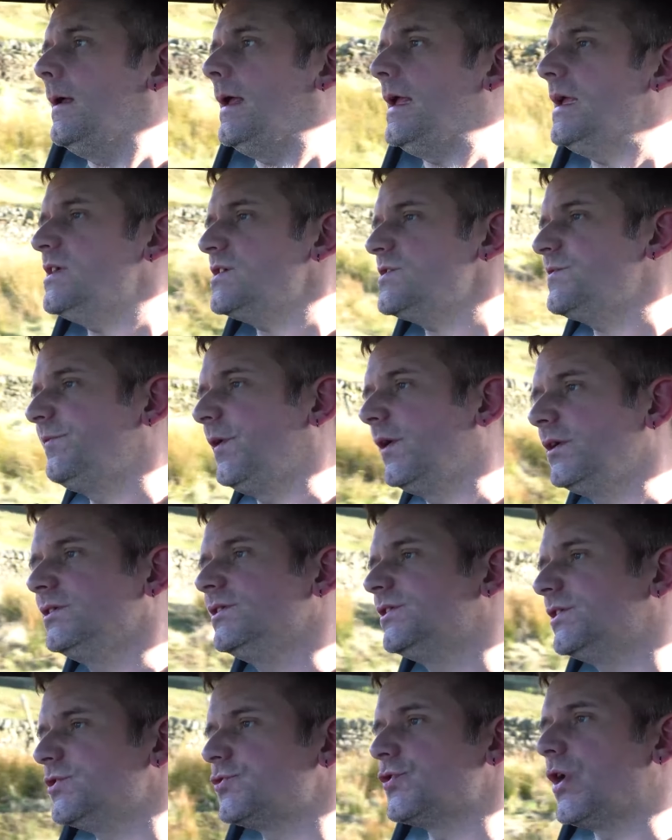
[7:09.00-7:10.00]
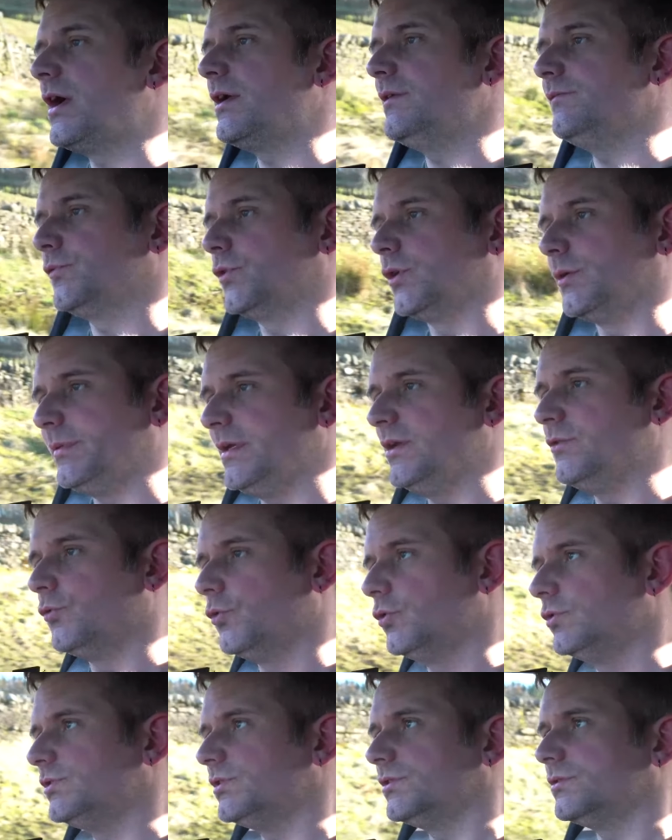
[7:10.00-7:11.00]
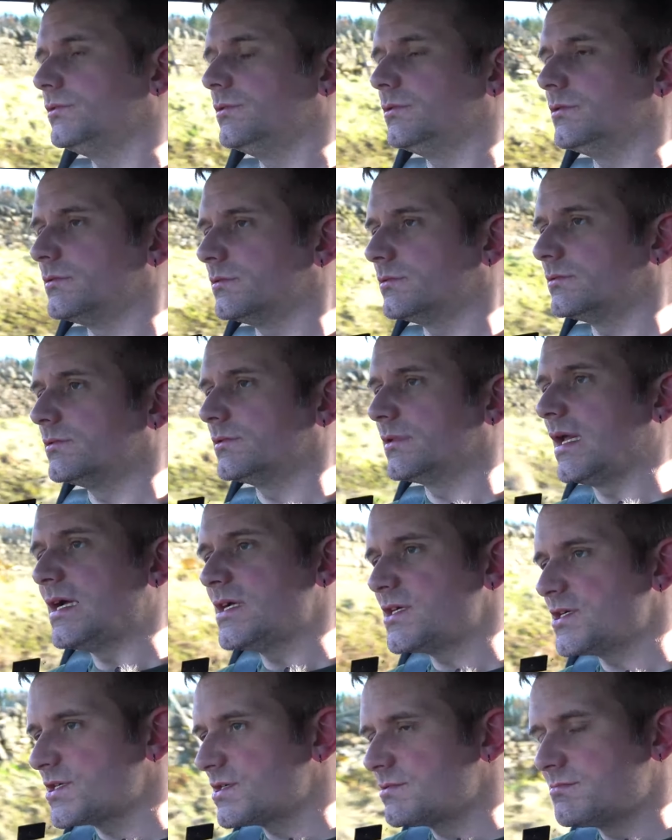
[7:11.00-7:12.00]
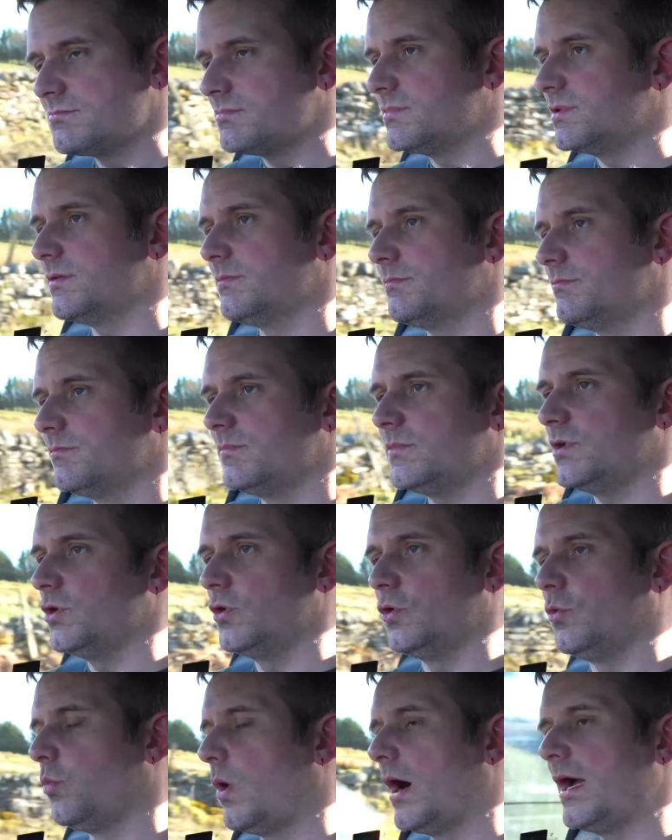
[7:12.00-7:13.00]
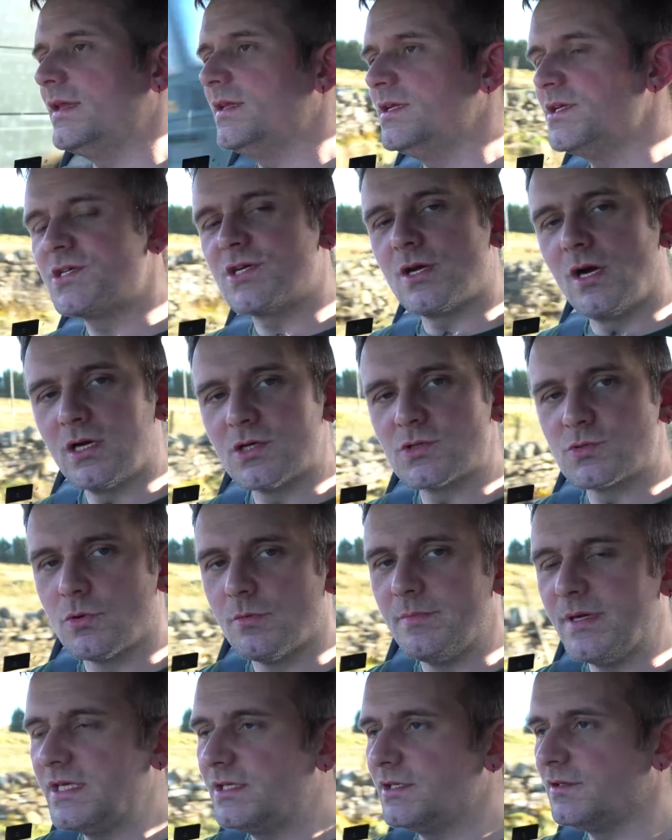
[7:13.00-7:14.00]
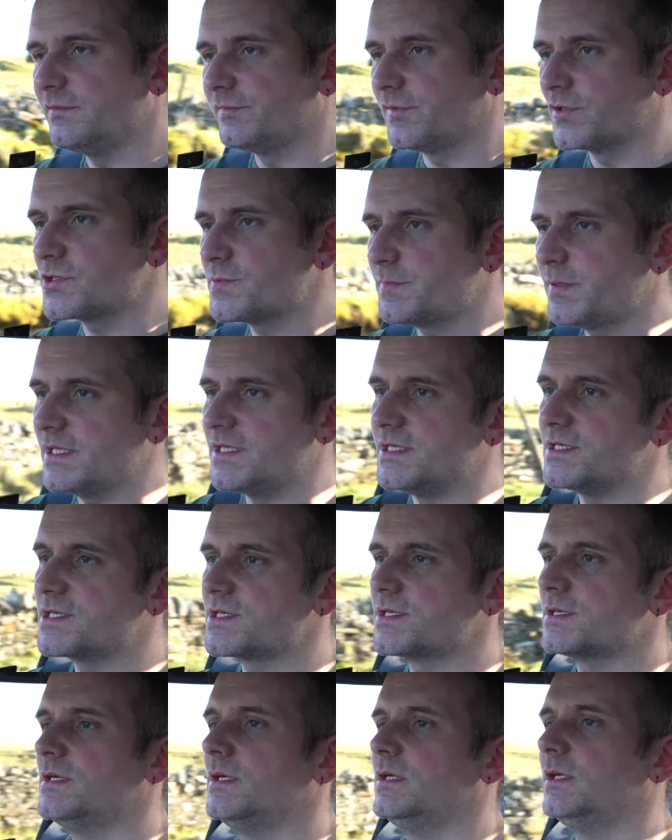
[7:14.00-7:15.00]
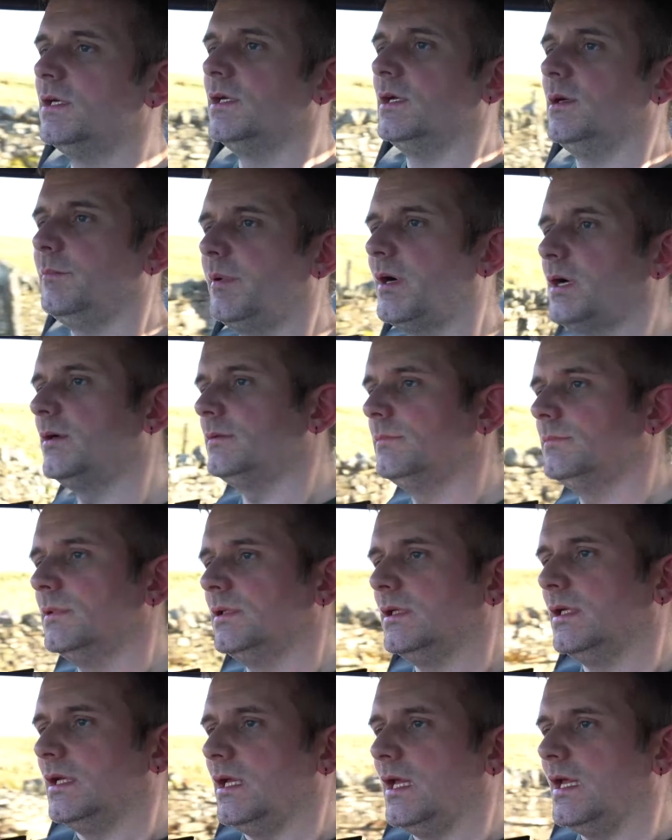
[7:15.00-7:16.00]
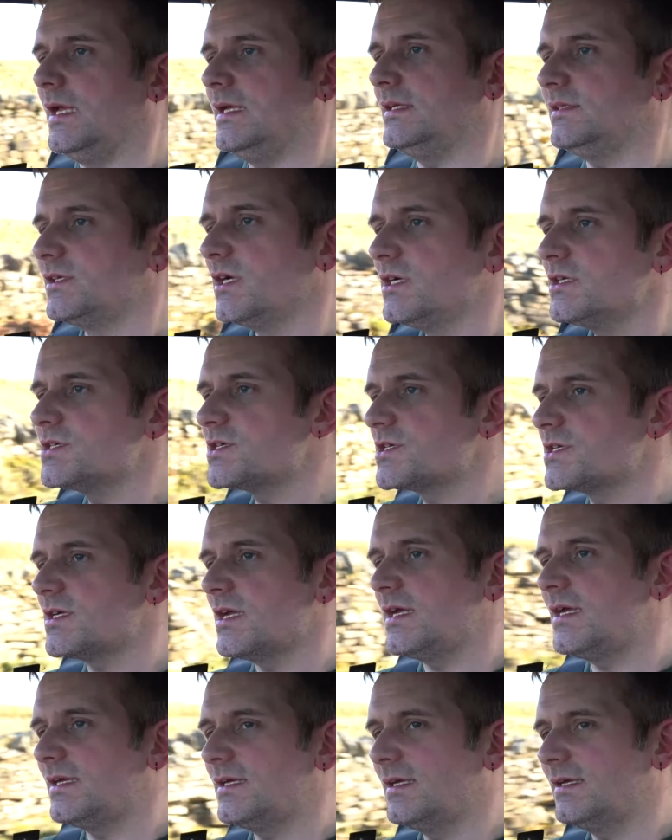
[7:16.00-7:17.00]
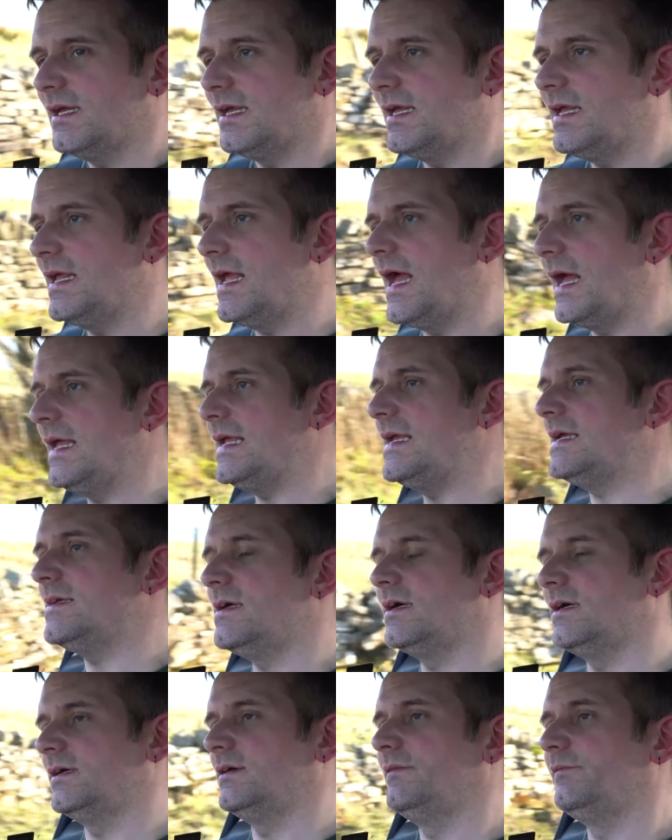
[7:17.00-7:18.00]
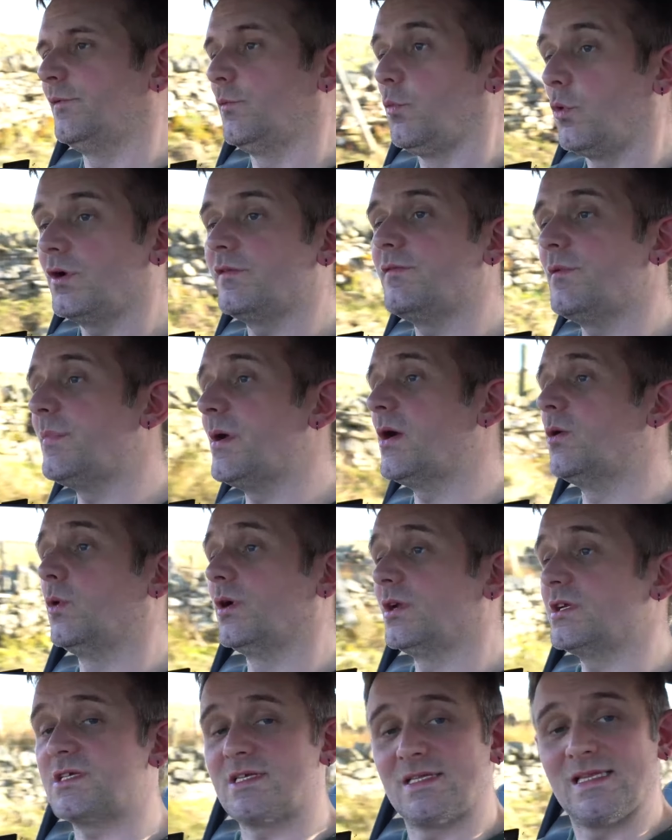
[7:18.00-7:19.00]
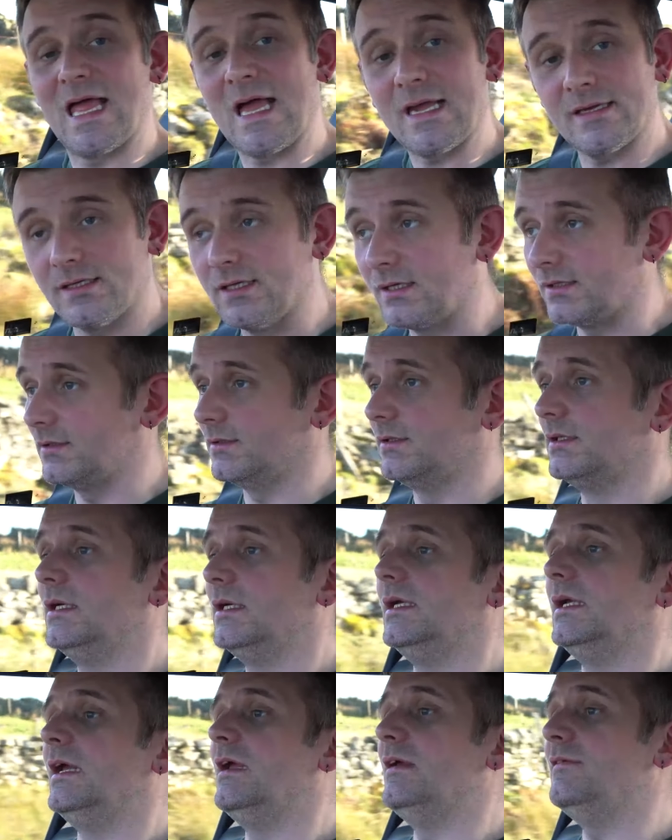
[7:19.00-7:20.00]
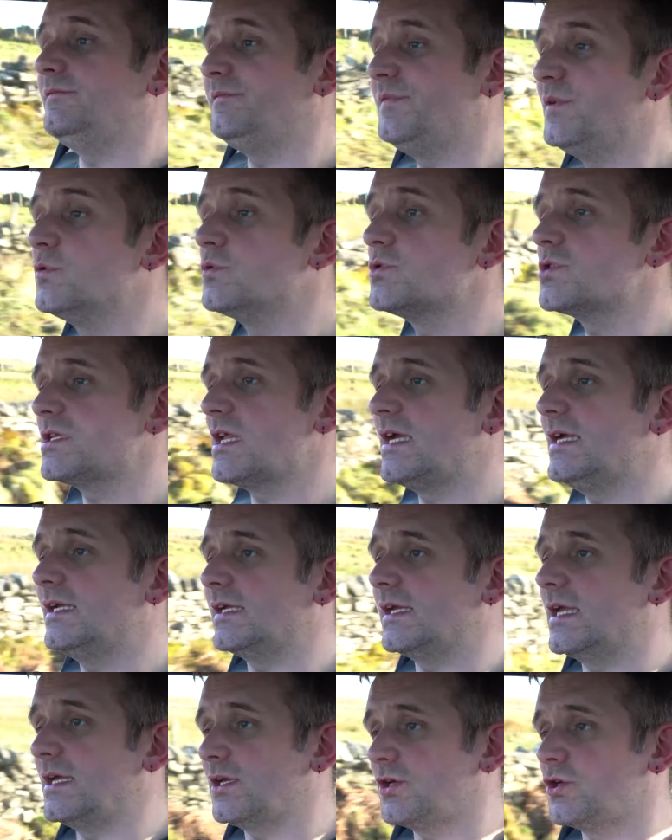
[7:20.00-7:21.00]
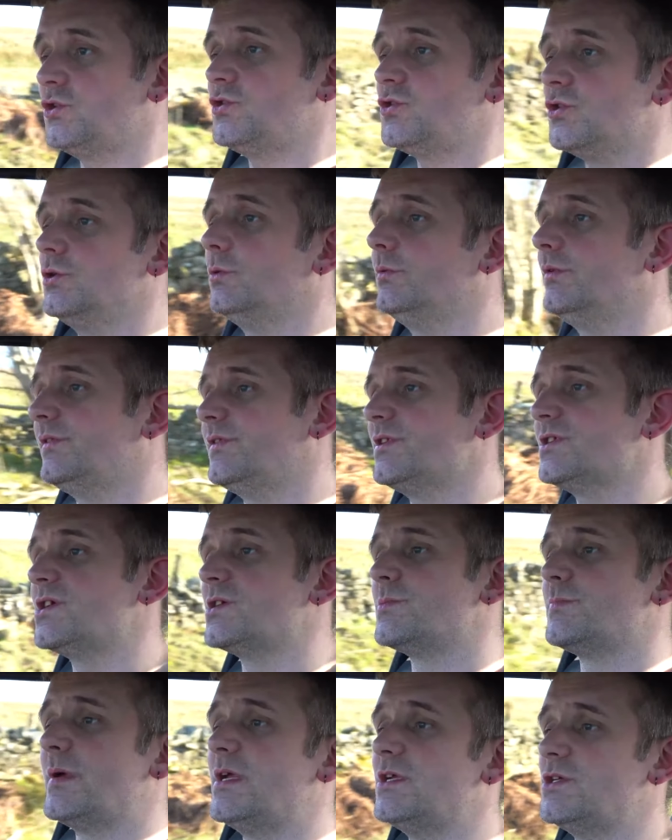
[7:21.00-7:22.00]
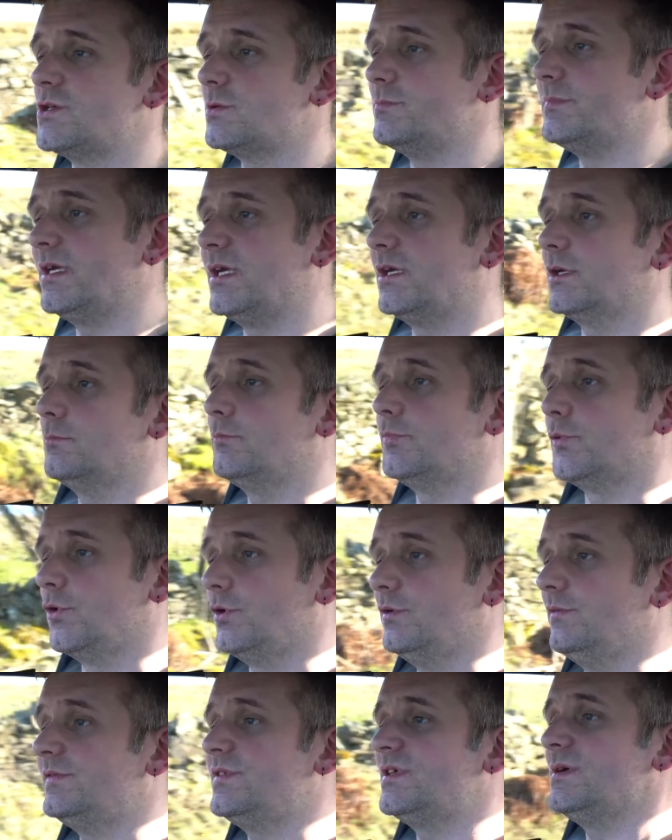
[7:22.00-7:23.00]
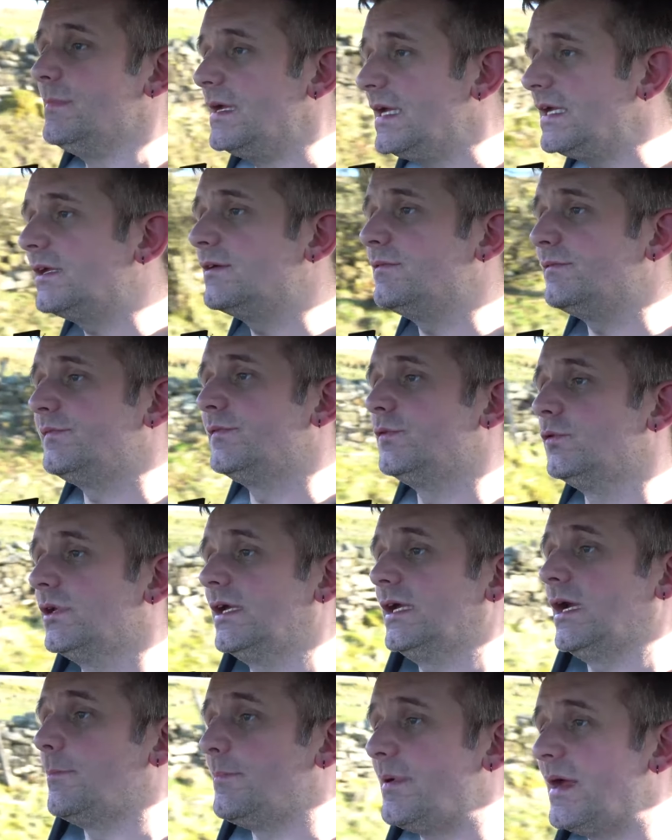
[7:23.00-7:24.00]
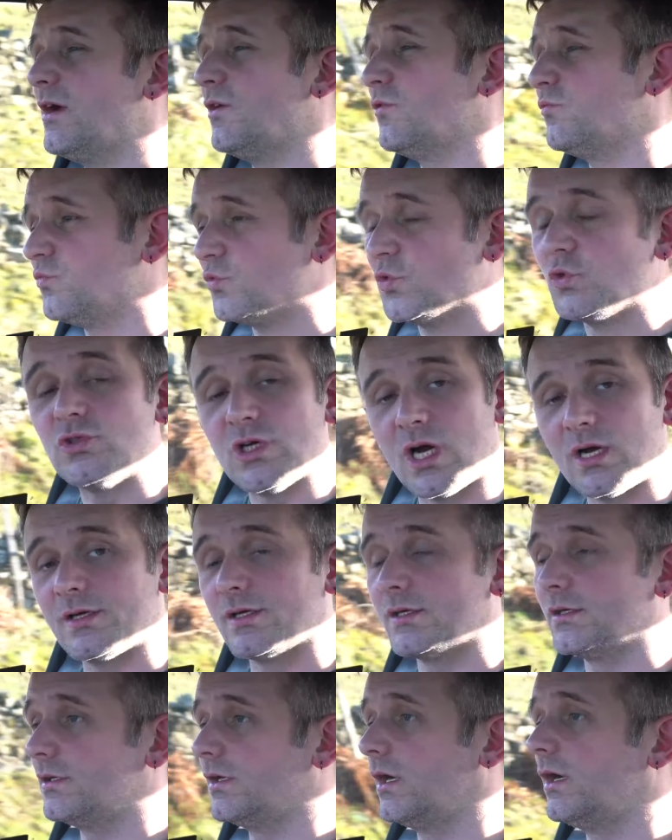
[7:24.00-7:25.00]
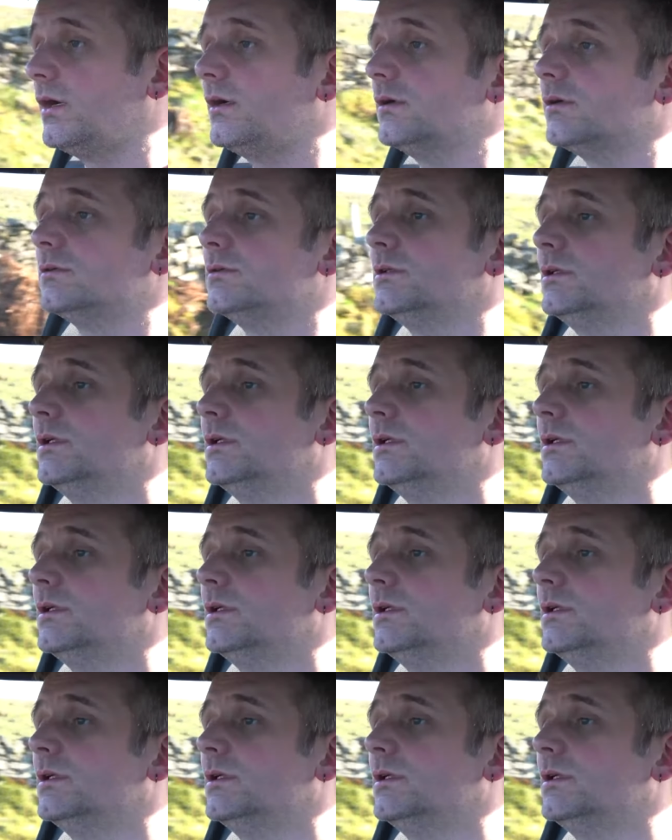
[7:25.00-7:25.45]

It's fun to drive on a B road. That's, you know, why these cars were made in the first place. But it does, for want of a better word, it's lacking. It feels like it could do with the suspension being improved to make it feel like a better road-hugging car.